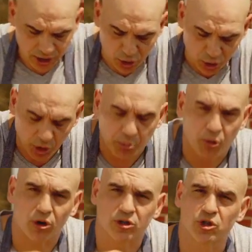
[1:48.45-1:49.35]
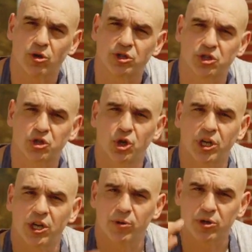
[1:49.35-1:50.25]
to the pork, so as it's
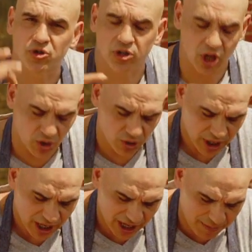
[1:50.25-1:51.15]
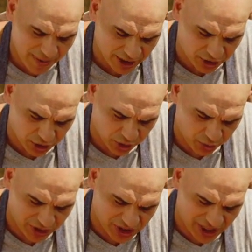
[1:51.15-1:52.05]
cooking real slow, it makes sure
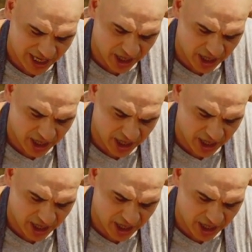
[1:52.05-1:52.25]
that we stay